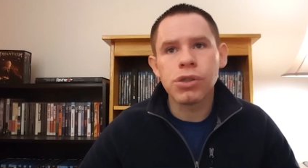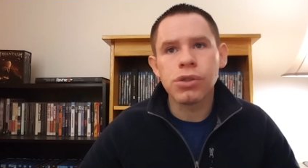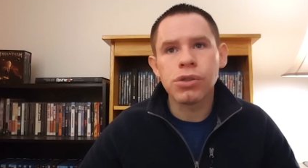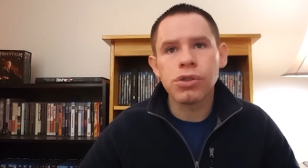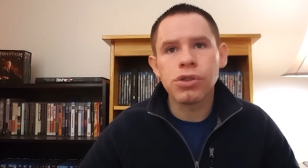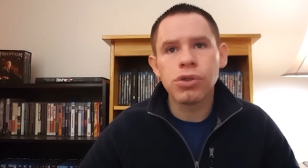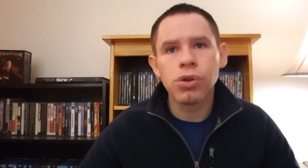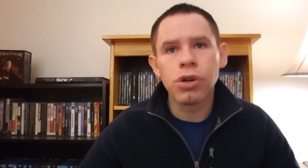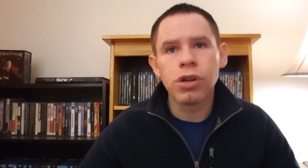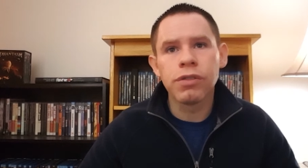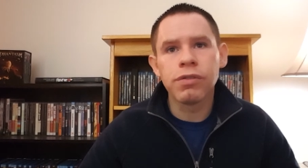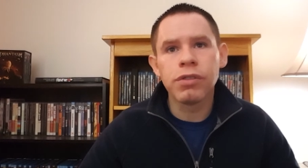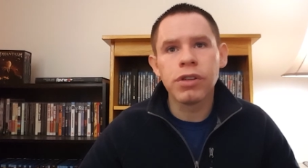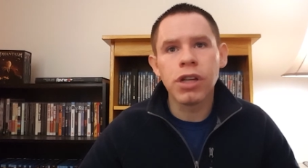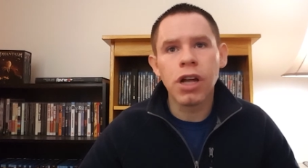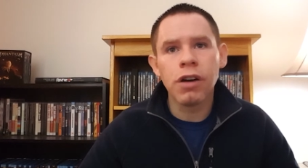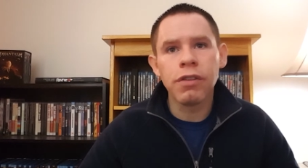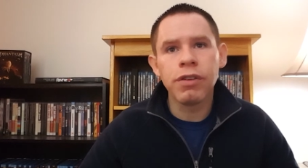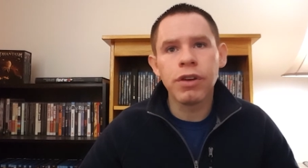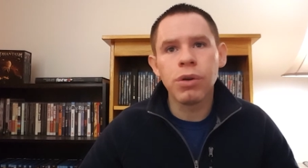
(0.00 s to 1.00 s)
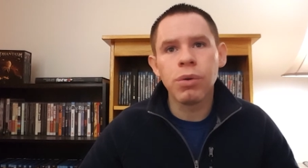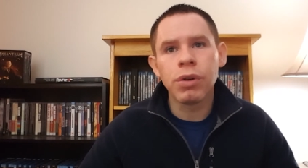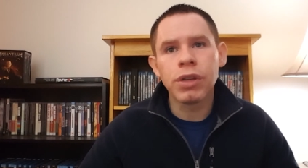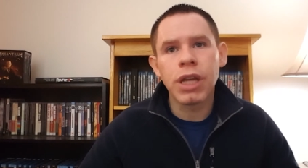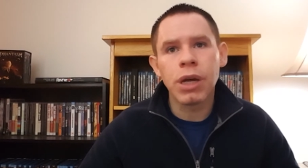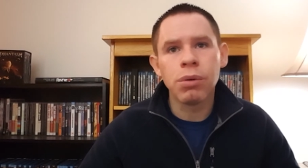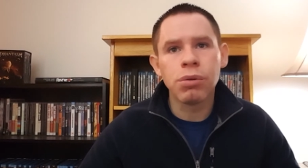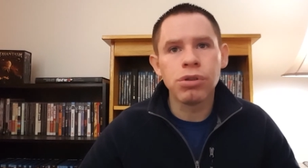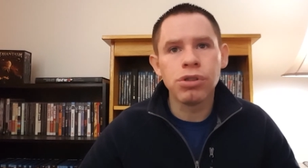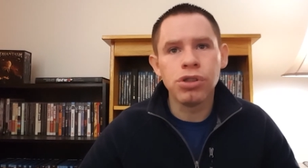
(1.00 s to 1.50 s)
sort of loving what
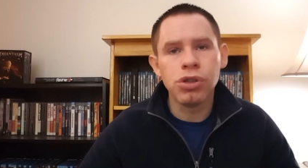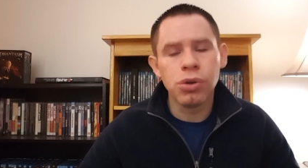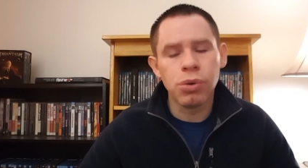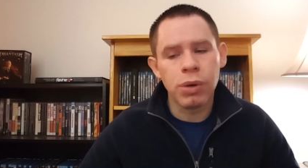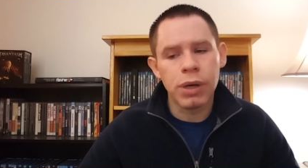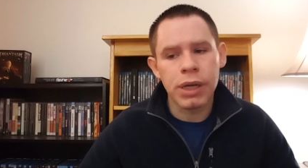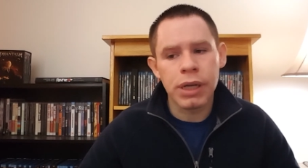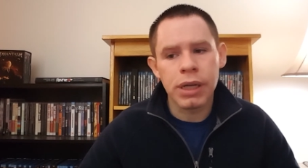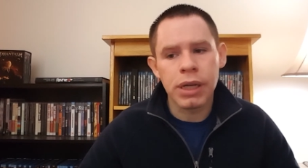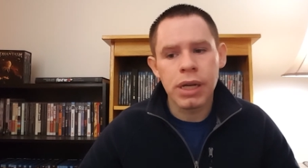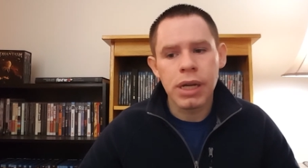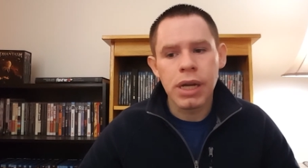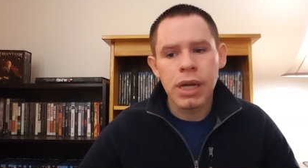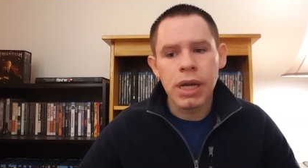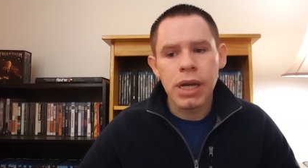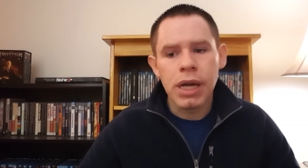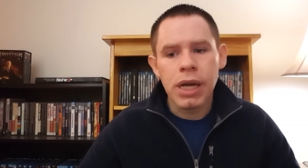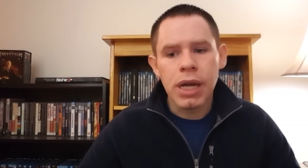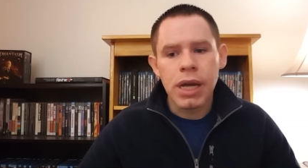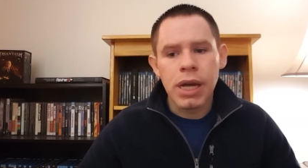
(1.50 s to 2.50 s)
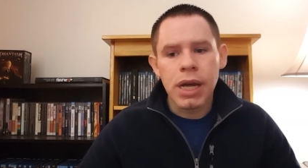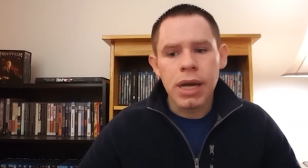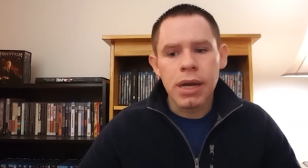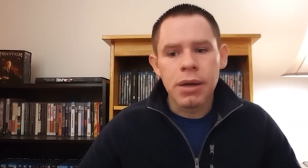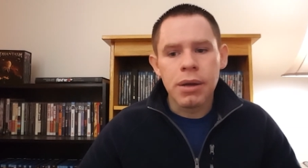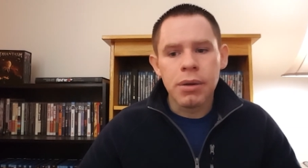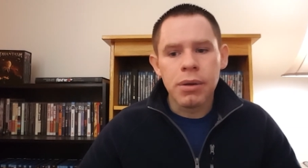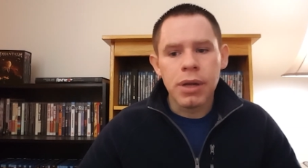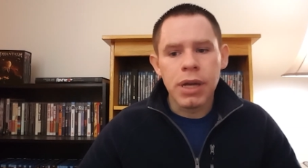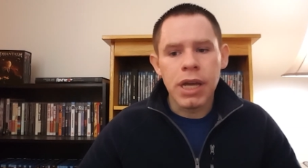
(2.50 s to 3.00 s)
they were doing.
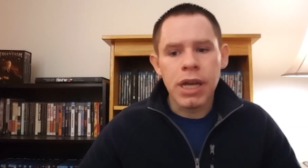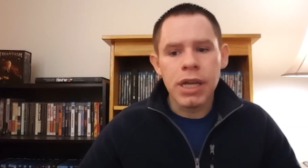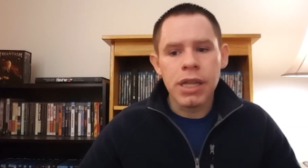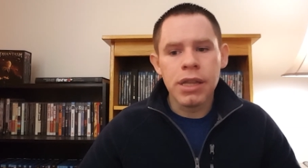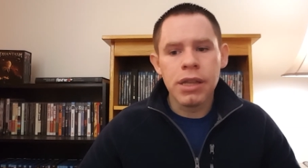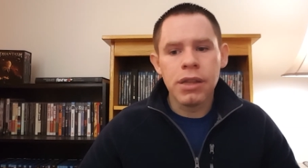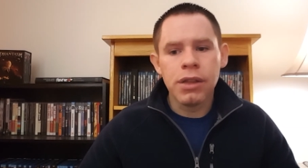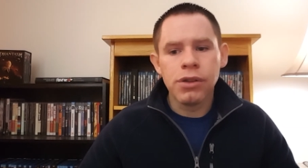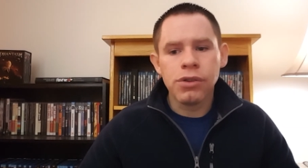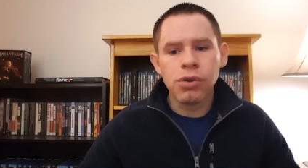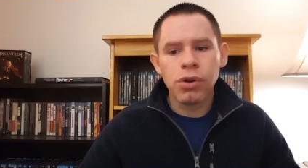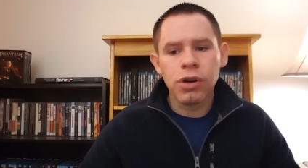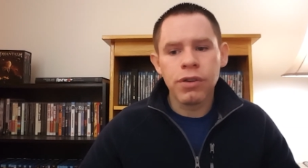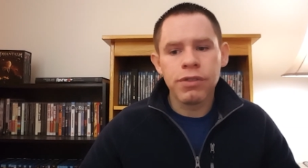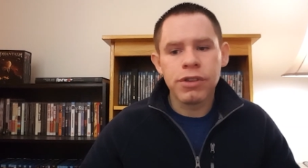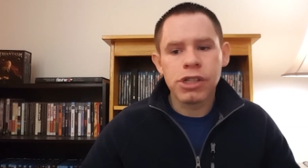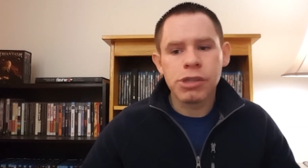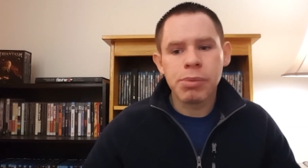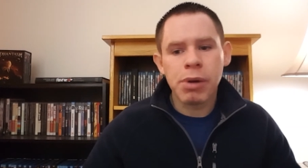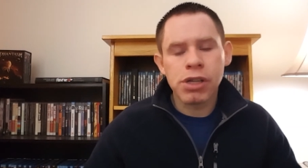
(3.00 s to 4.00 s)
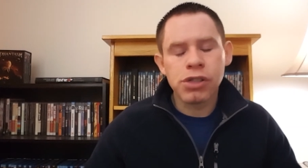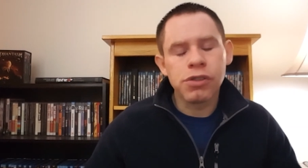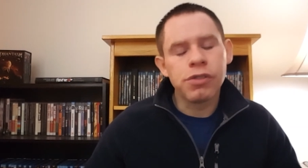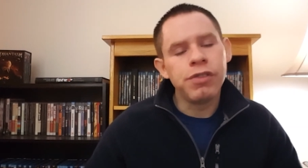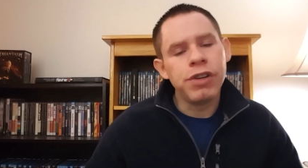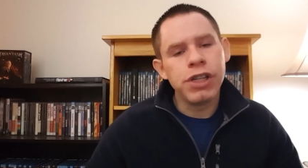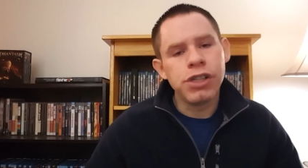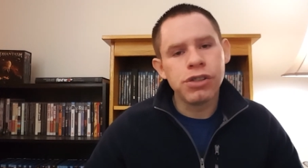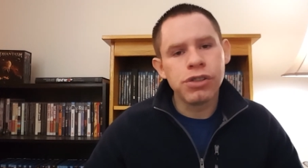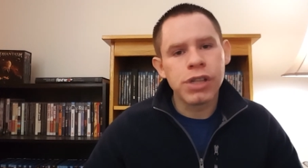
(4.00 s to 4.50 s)
In sort of the special
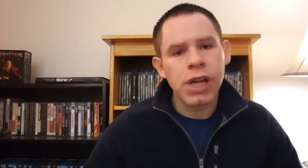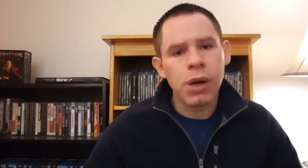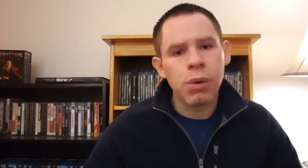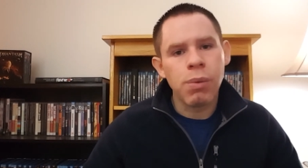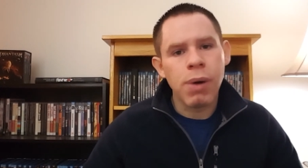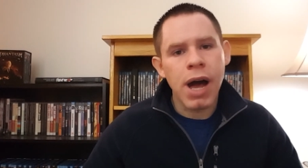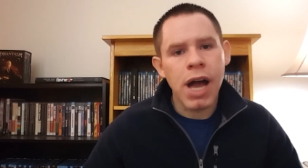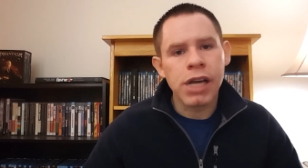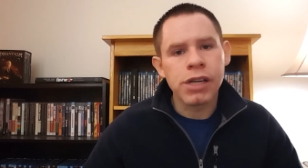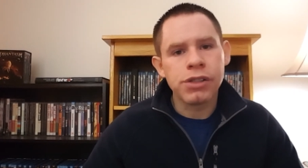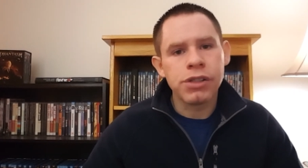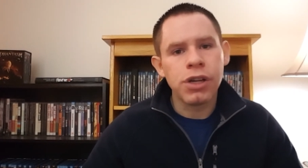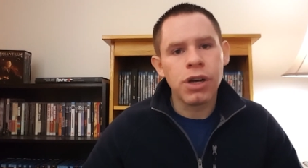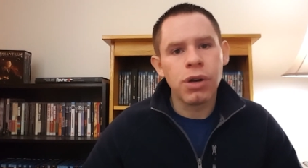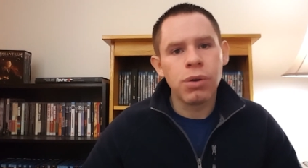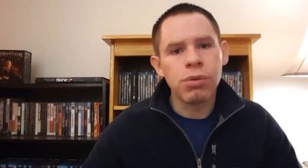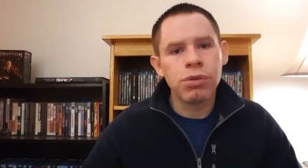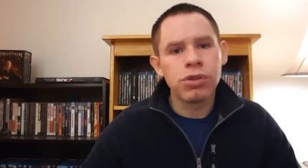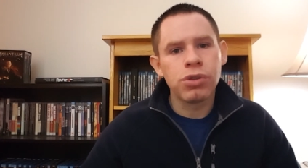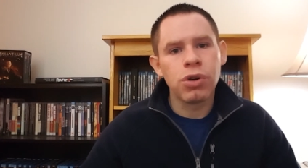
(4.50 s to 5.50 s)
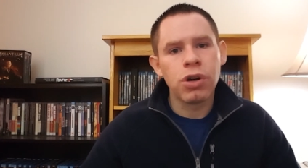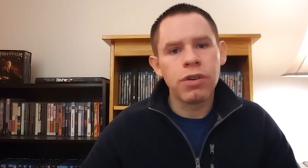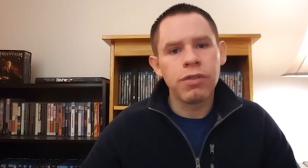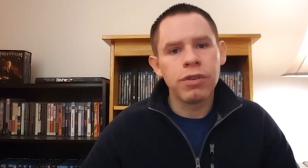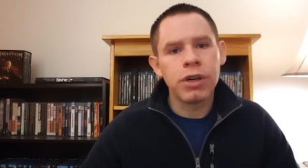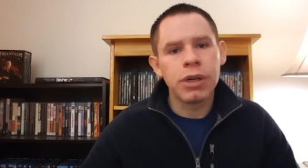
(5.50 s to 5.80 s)
features I watched, there was sort of